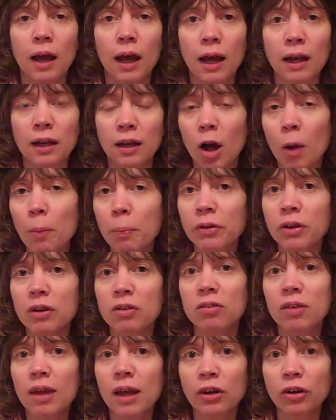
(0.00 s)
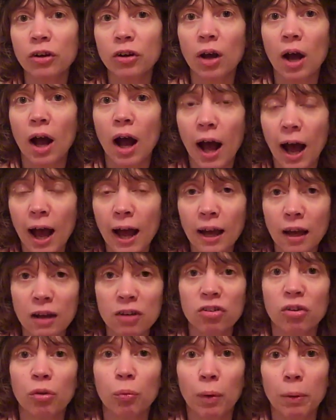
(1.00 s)
And a couple days later, I
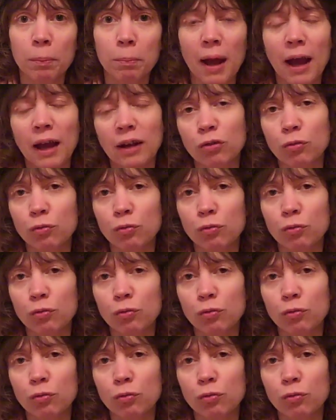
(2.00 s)
actually went back